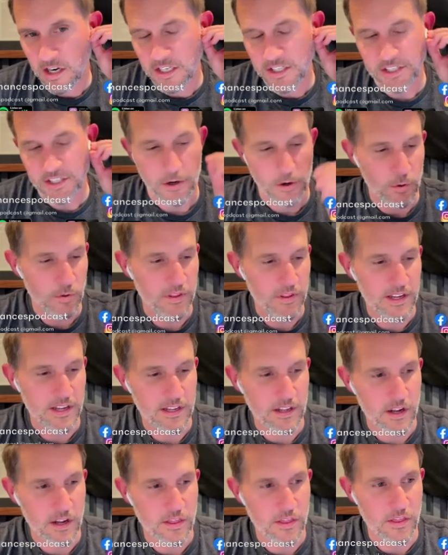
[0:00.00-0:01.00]
So
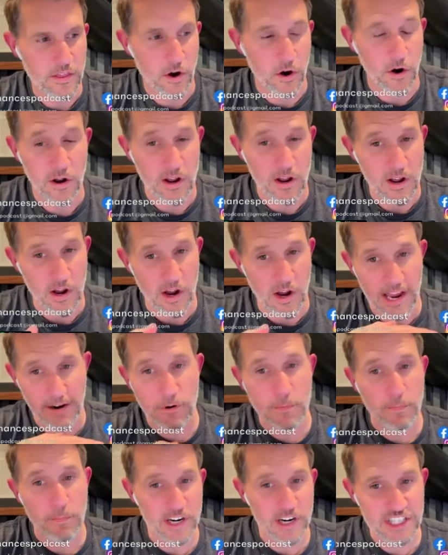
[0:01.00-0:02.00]
the
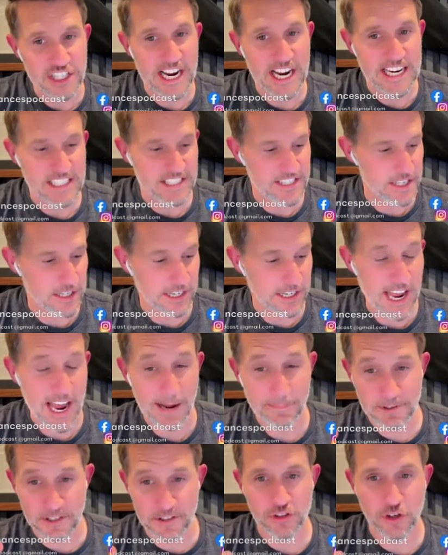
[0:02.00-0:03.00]
every branch has the
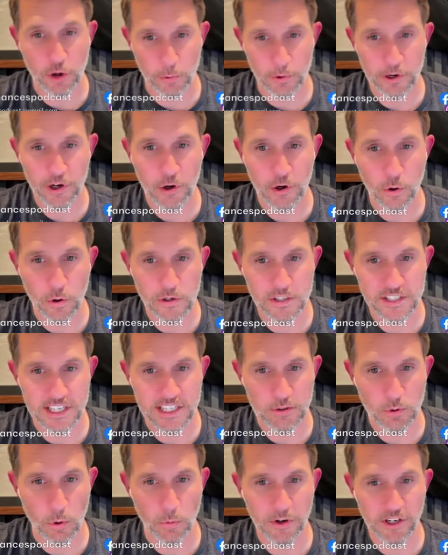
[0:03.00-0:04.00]
captain's career course.
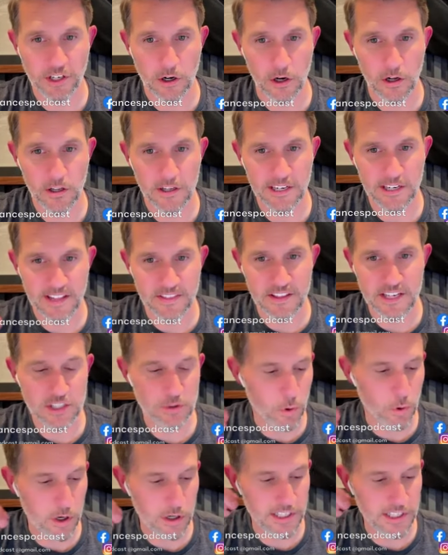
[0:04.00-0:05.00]
That's what we call it, and
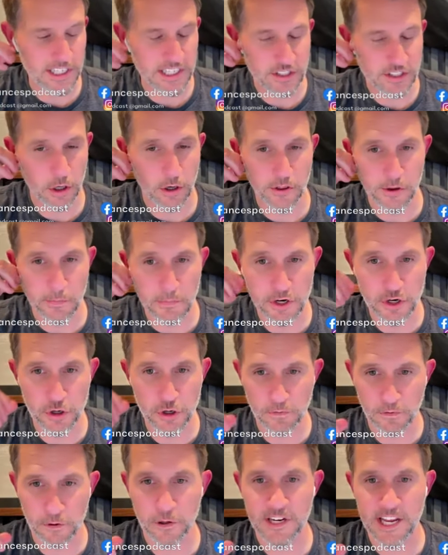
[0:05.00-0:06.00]
this one is called the
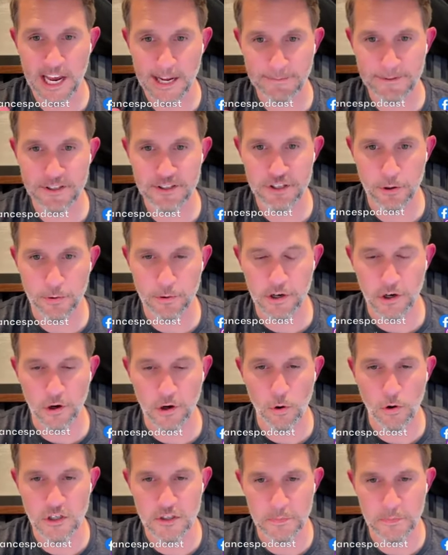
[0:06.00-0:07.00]
maneuver captain's career
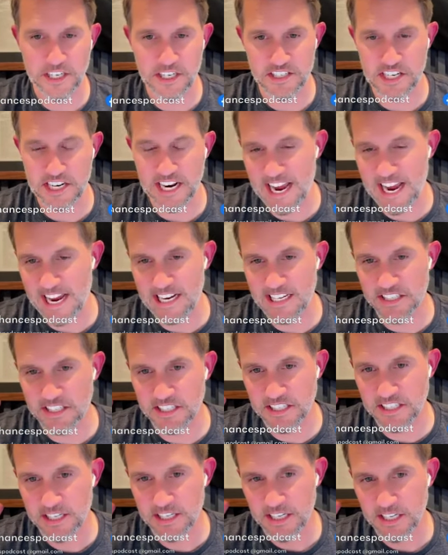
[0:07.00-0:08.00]
course because it
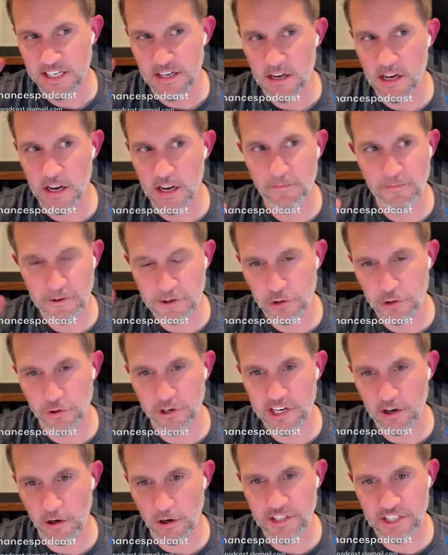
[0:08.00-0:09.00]
has
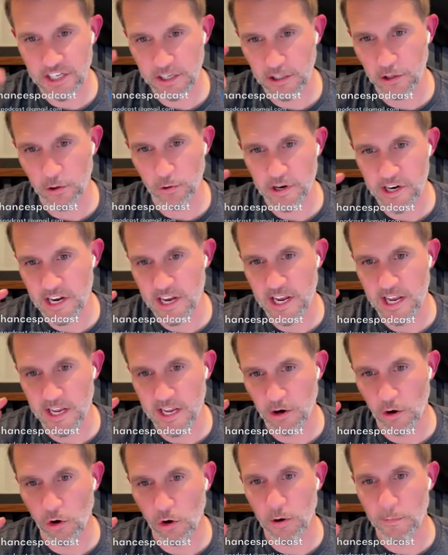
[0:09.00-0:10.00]
infantry, artillery,
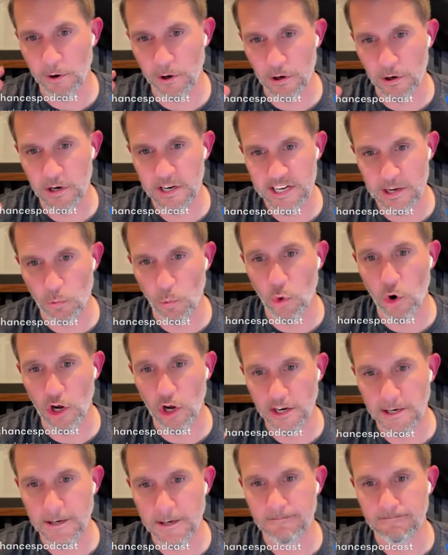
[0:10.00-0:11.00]
and armor in
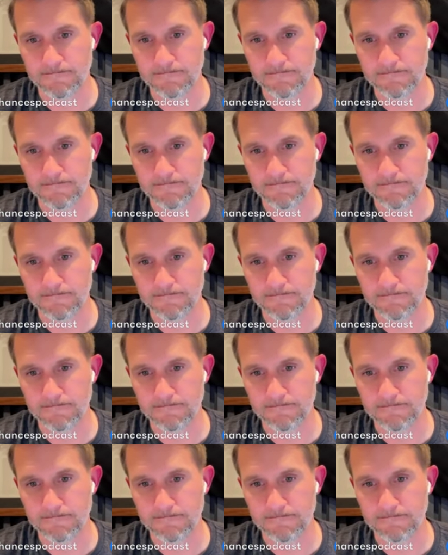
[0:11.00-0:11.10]
one.